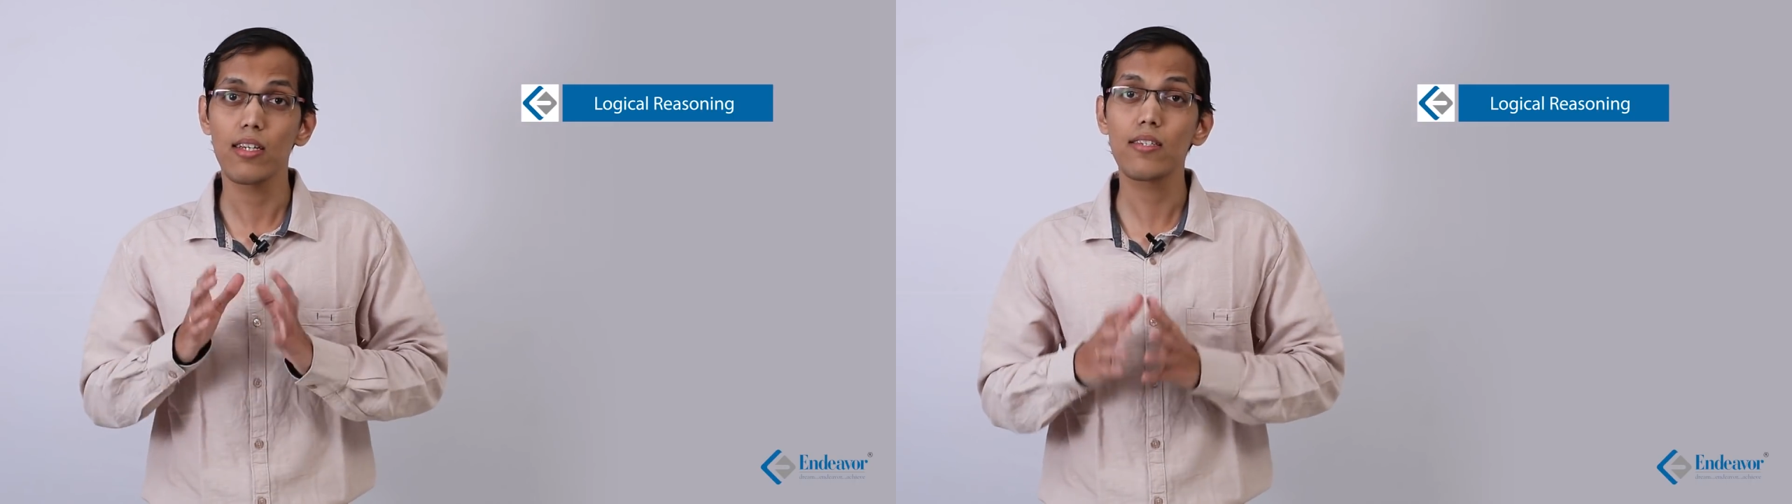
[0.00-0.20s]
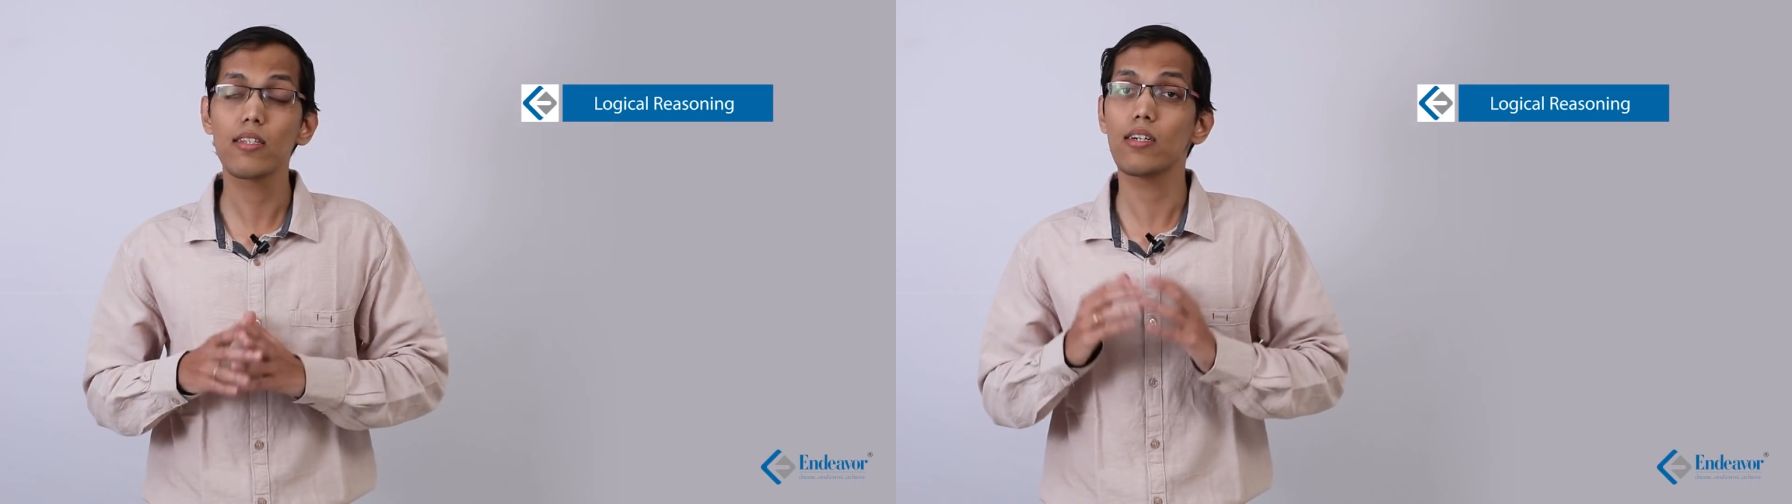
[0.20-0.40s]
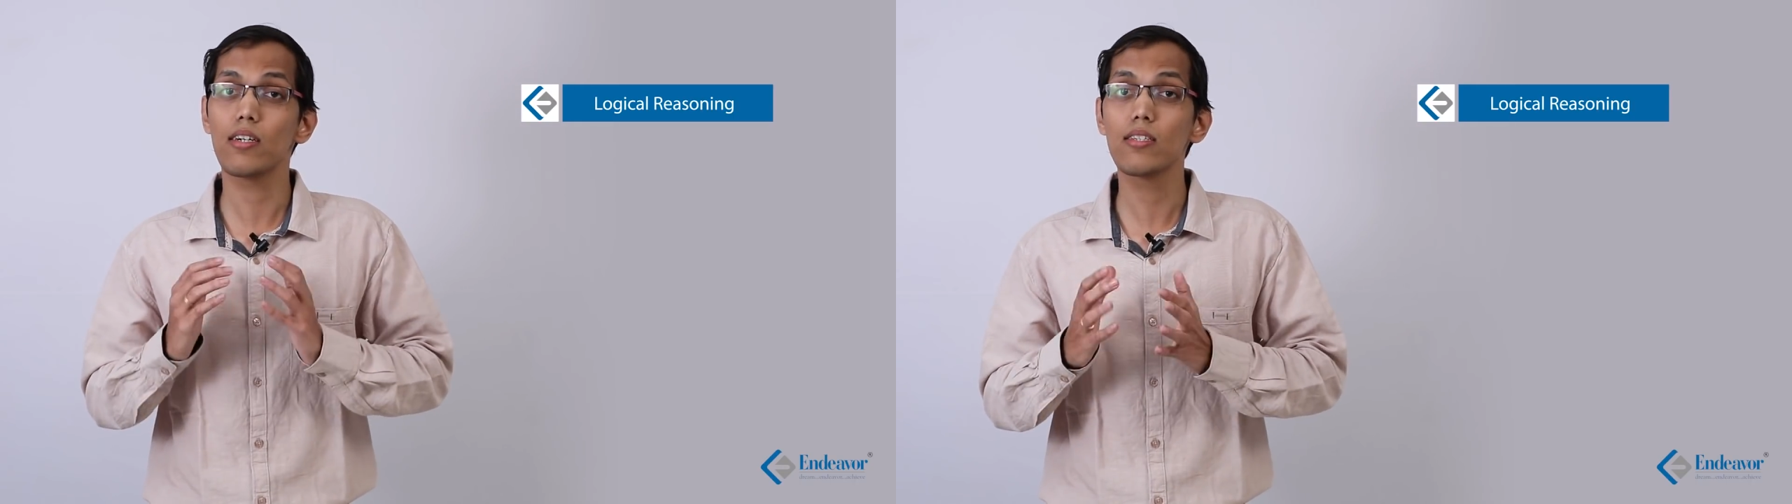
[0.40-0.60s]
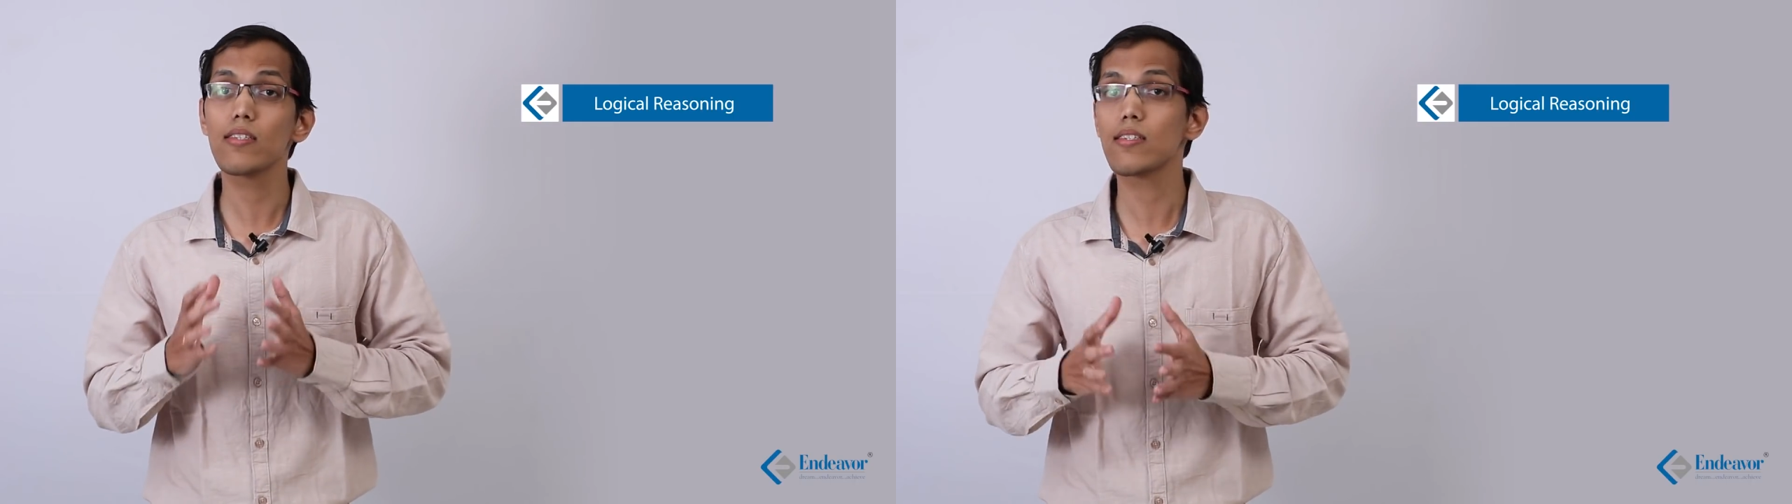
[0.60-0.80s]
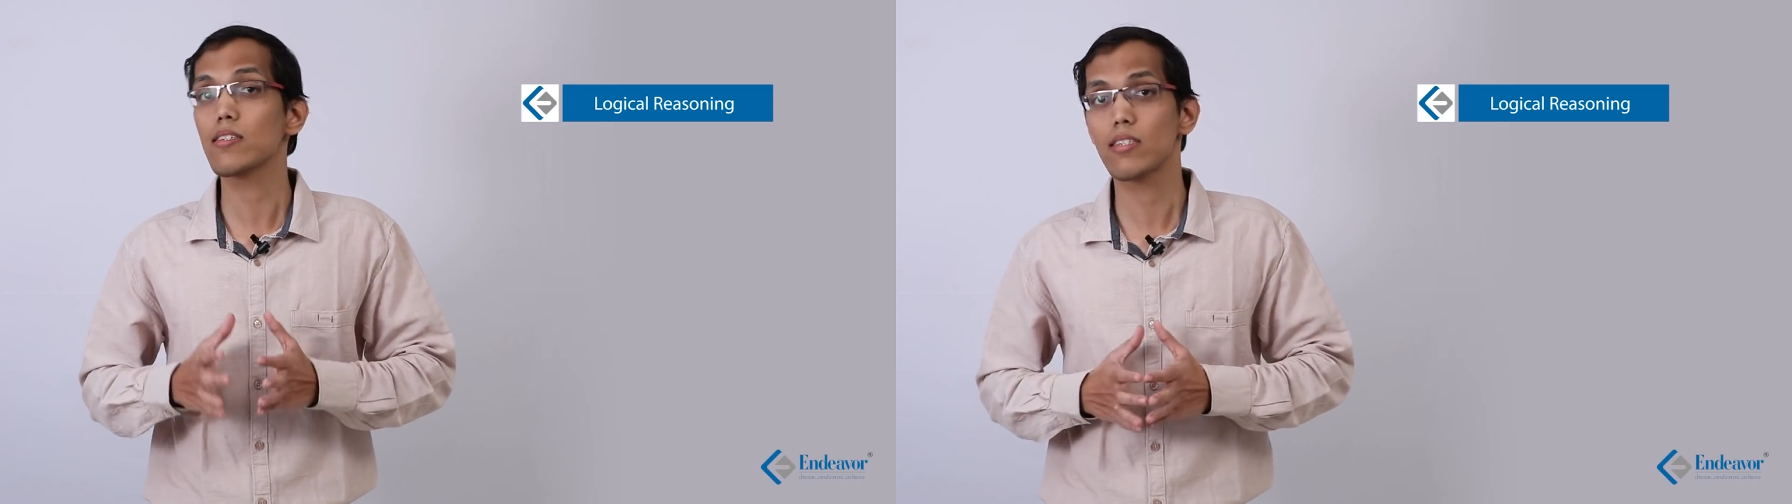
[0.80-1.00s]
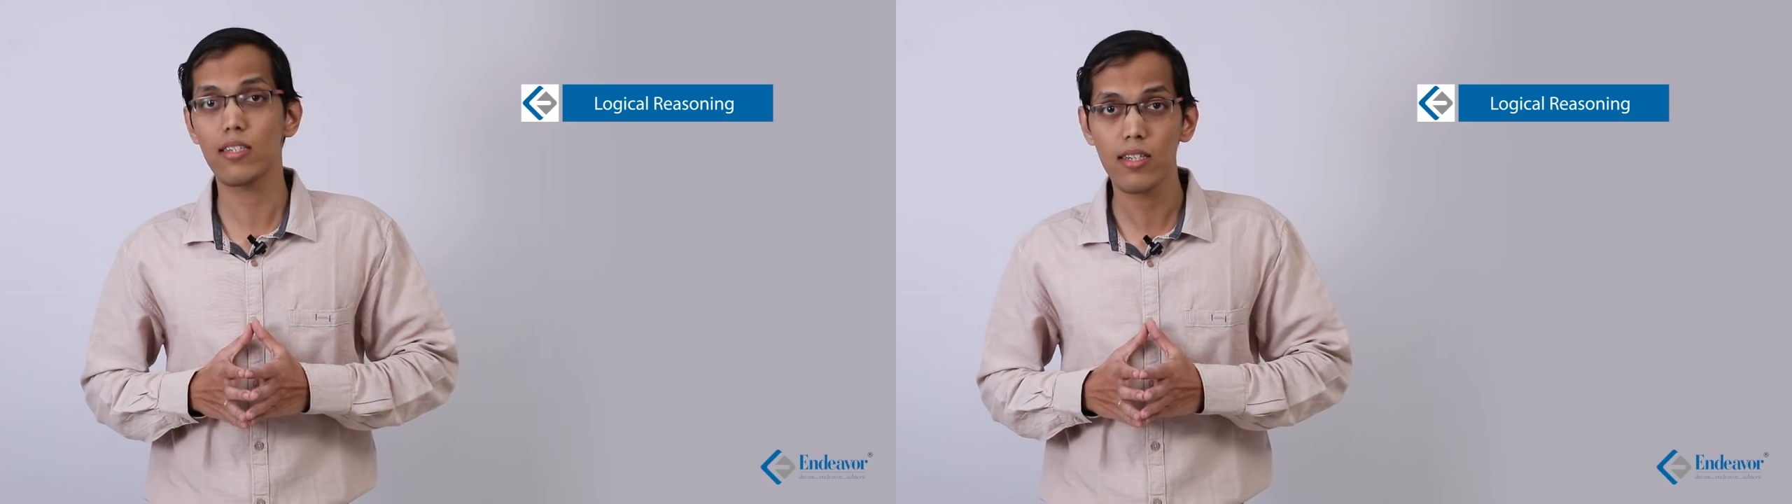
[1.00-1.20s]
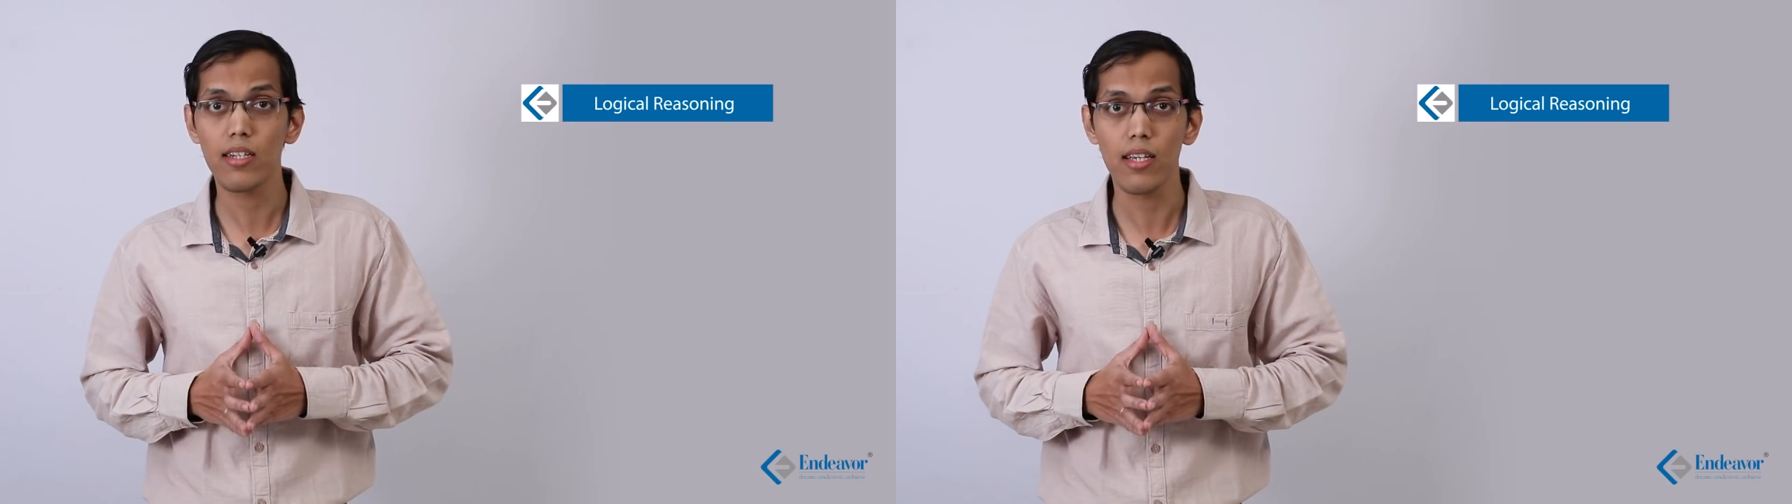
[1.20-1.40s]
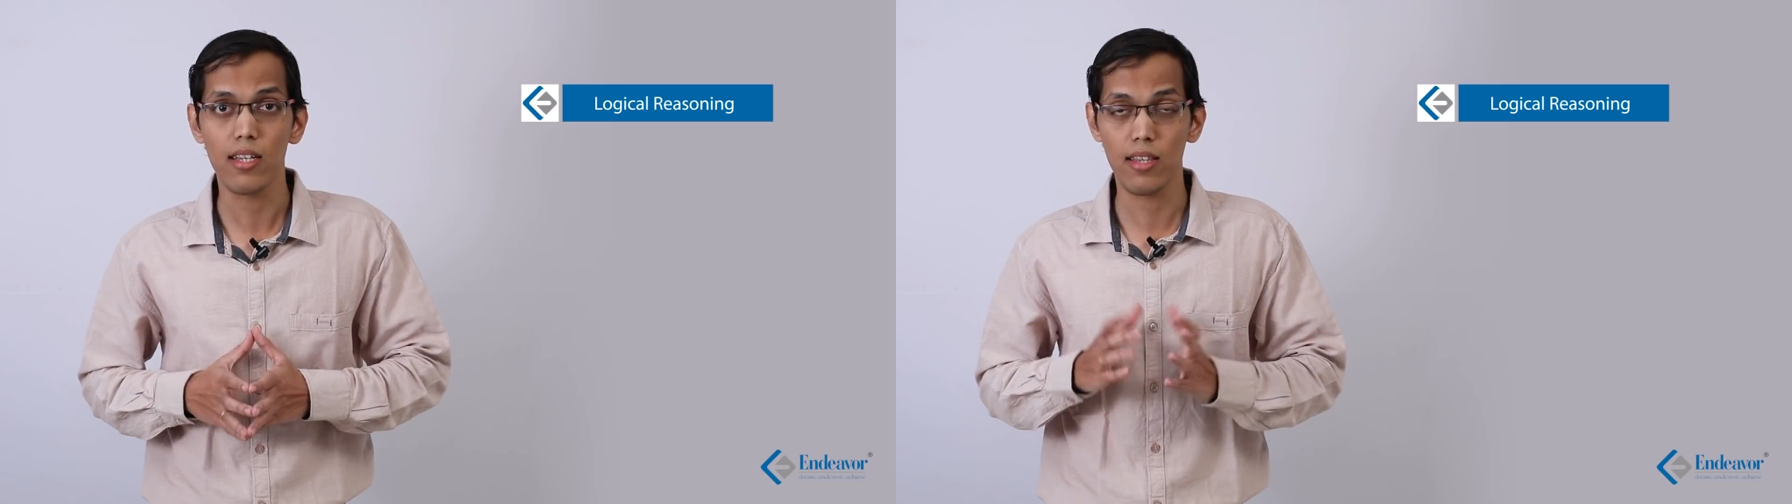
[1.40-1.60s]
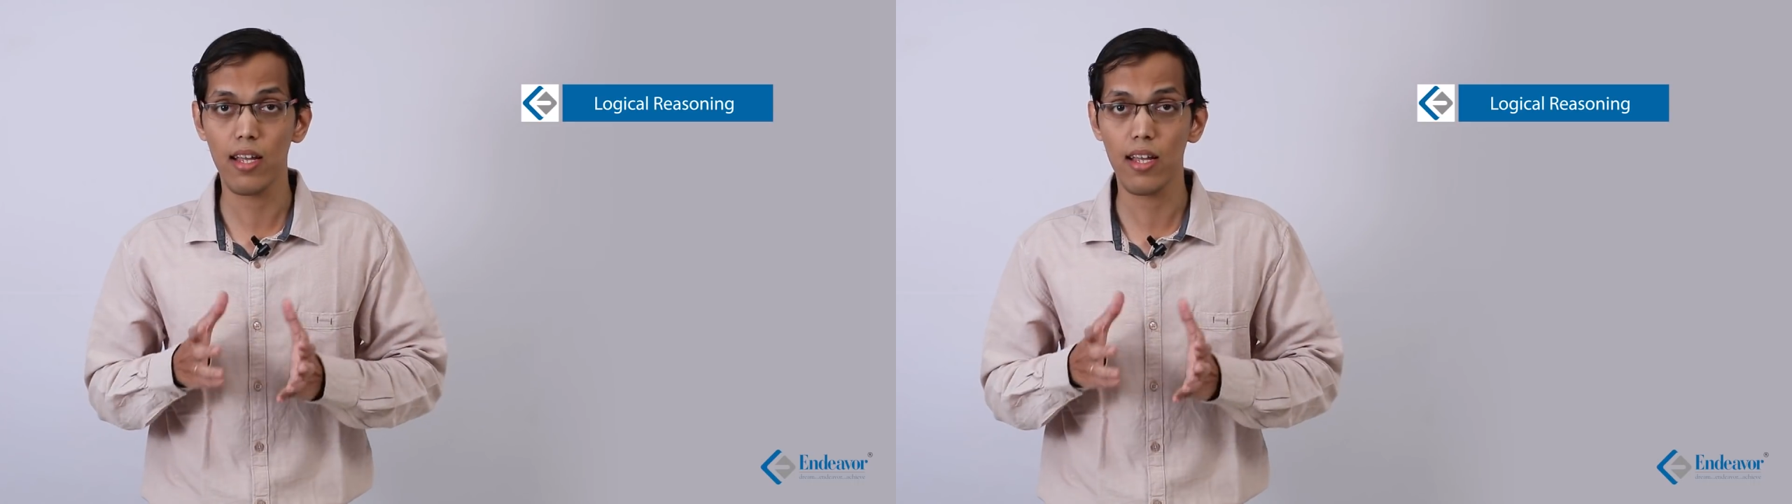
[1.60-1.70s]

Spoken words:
is the uncertainty